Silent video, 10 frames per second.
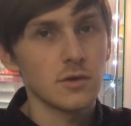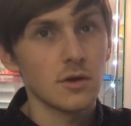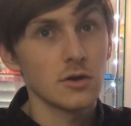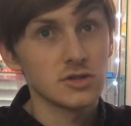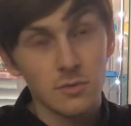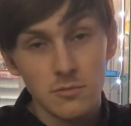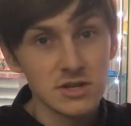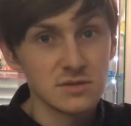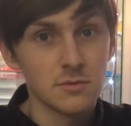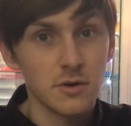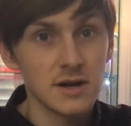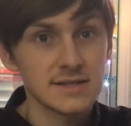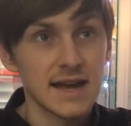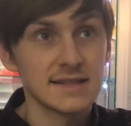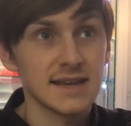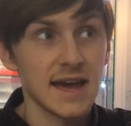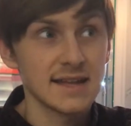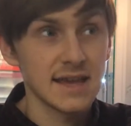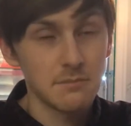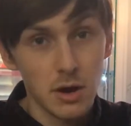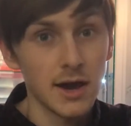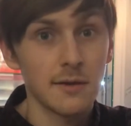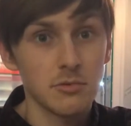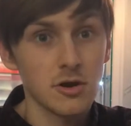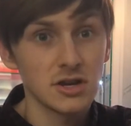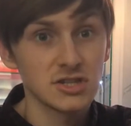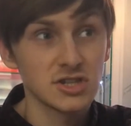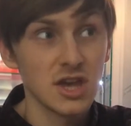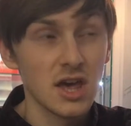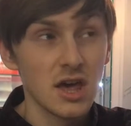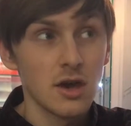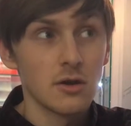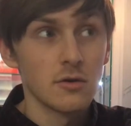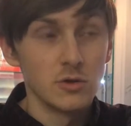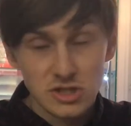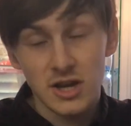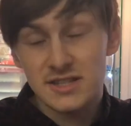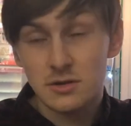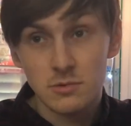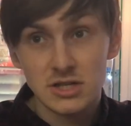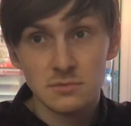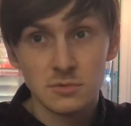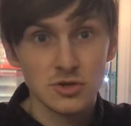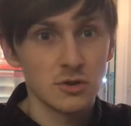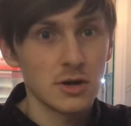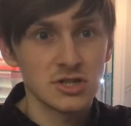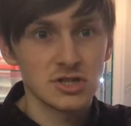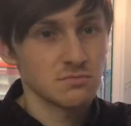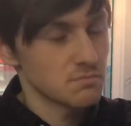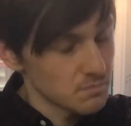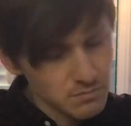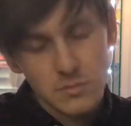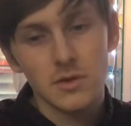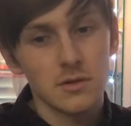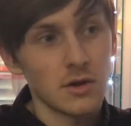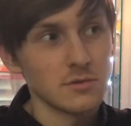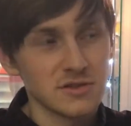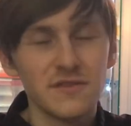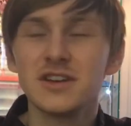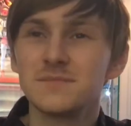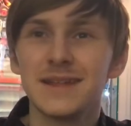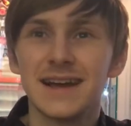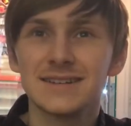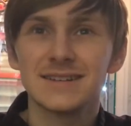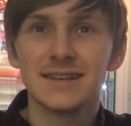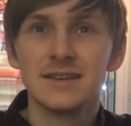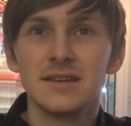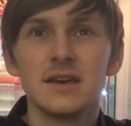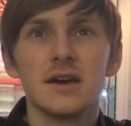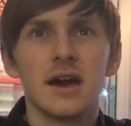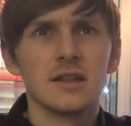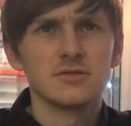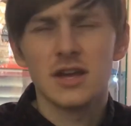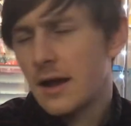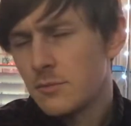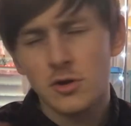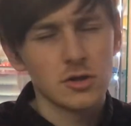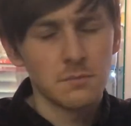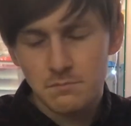a somewhat reasonable price, and it had a buyout price which I considered reasonable, so I was the first bid actually, and I was like, I'm not going to